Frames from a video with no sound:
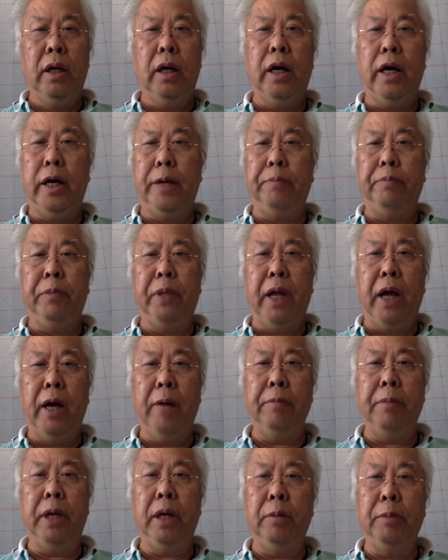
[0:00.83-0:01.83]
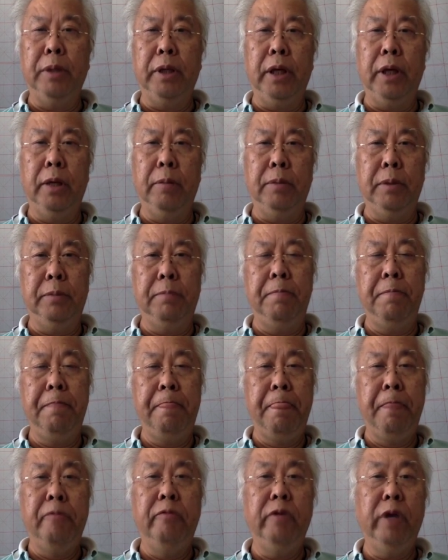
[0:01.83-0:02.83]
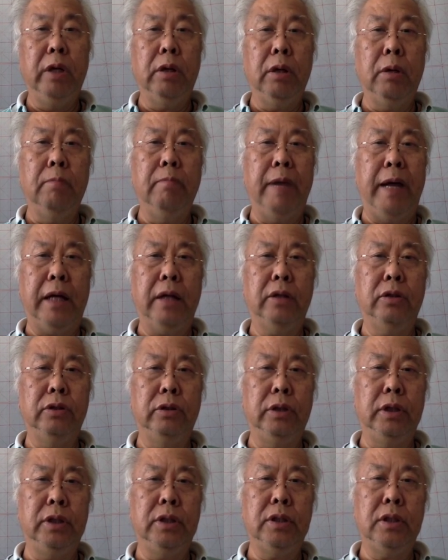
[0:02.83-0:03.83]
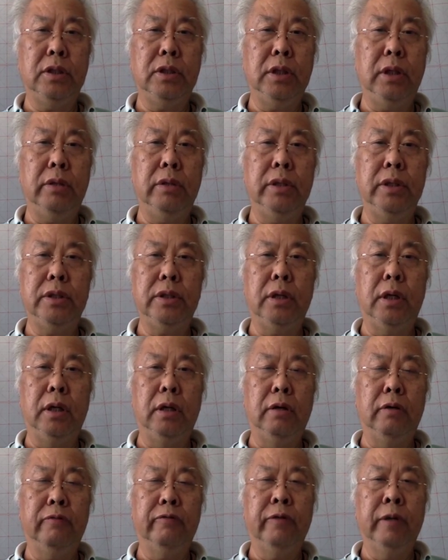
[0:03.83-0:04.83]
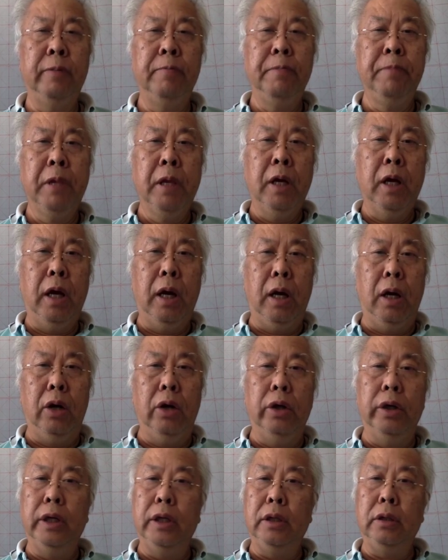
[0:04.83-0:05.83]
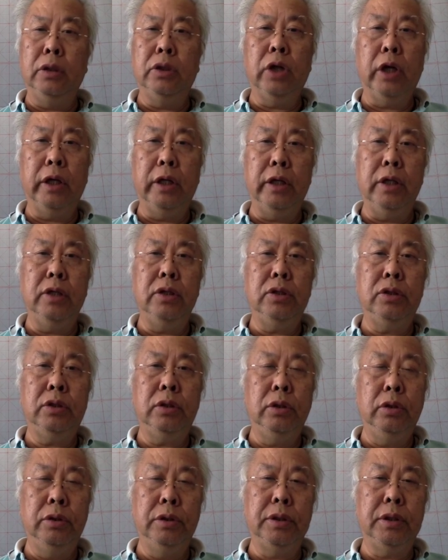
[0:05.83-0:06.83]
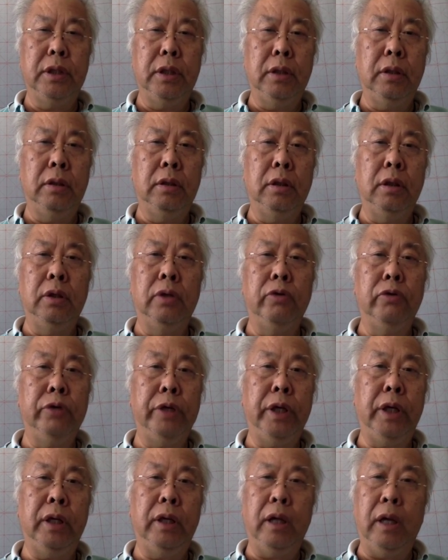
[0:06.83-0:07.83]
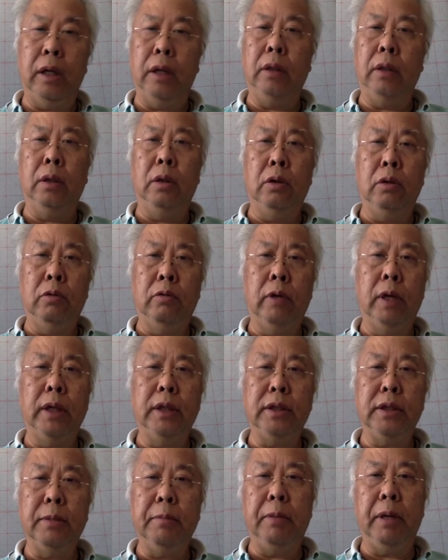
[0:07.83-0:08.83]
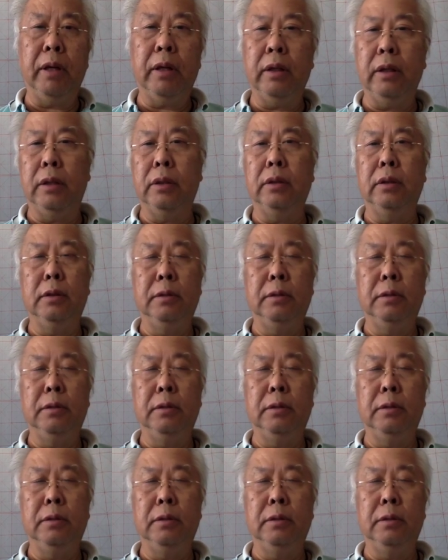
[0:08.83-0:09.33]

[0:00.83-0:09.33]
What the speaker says: Hi, I'm Albert Yip. Welcome back to this series of learning Chinese using the read and write method.